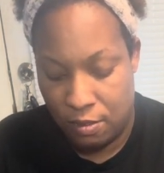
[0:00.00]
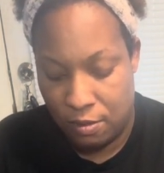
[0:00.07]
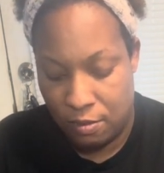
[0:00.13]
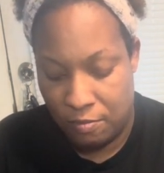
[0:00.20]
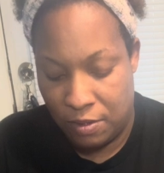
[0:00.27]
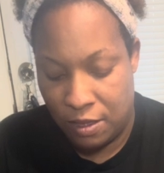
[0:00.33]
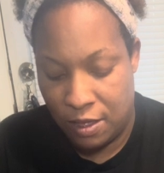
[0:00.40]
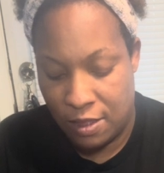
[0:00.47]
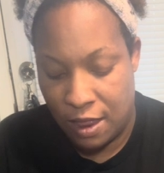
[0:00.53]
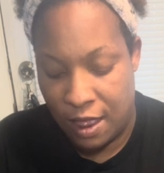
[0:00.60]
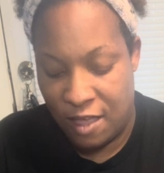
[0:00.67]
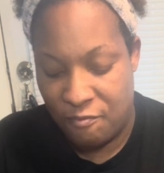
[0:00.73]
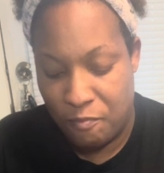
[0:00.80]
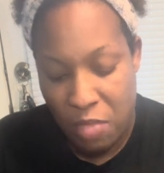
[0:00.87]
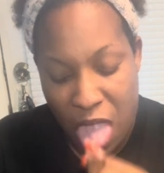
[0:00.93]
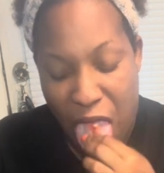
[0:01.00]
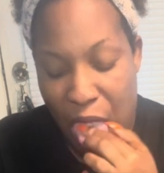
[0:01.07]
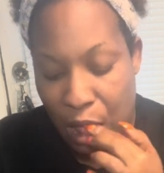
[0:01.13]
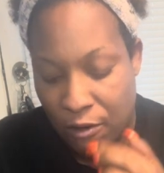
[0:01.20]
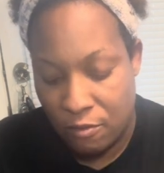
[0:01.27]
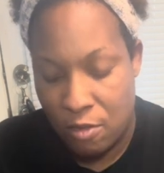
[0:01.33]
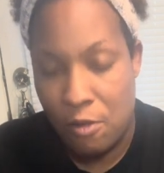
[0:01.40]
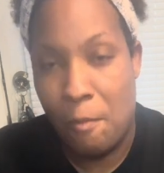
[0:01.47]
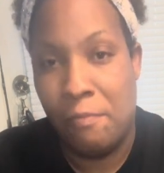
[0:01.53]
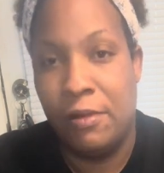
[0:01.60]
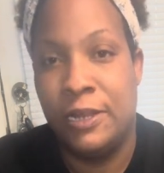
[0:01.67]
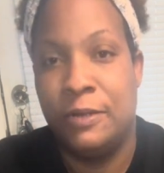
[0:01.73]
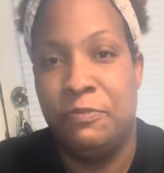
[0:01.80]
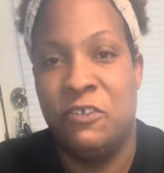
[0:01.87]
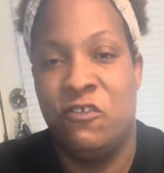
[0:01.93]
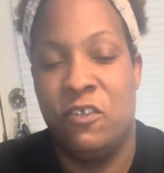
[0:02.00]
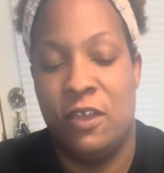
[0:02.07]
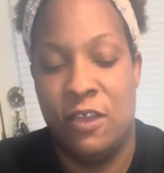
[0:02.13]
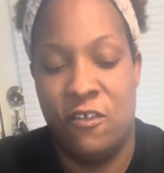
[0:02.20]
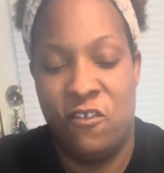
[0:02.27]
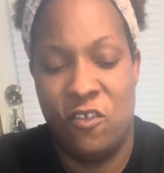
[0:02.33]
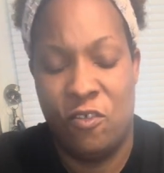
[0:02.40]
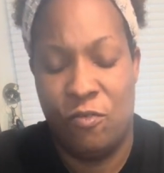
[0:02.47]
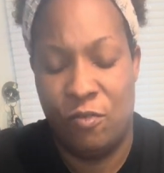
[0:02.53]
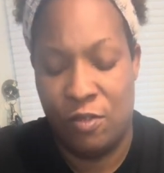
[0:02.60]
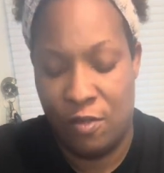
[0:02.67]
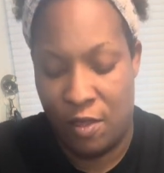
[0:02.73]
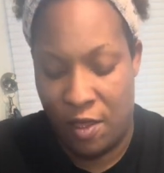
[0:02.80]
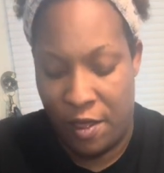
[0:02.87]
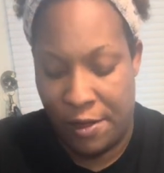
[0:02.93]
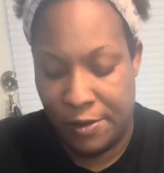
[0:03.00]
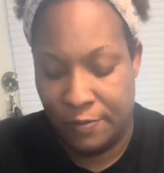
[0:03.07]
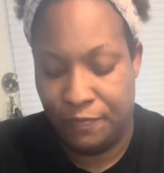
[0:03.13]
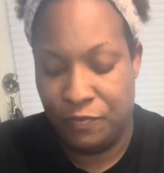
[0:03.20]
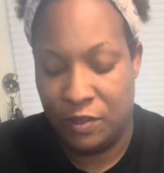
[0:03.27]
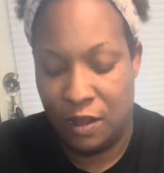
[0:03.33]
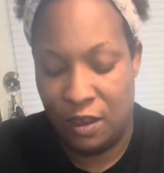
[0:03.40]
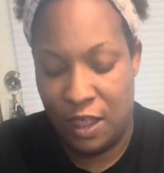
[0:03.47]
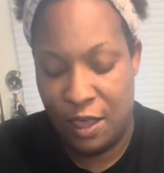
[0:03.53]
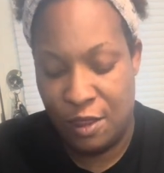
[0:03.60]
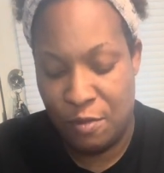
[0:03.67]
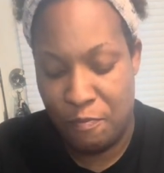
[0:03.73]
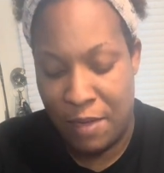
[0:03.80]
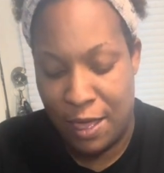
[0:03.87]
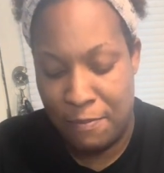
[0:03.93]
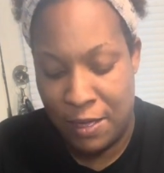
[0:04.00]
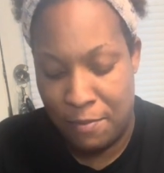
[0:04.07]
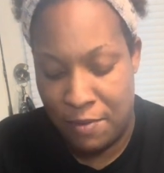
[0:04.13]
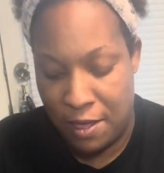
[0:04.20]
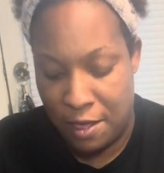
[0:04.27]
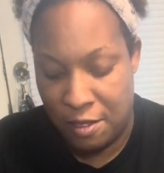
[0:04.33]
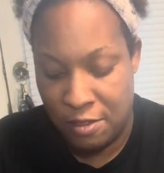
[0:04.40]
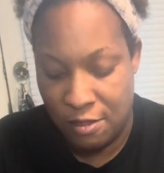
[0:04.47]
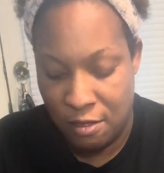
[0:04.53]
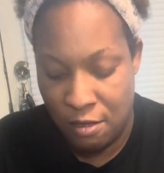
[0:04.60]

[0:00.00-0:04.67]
because I have blood pressure issues, less may be best.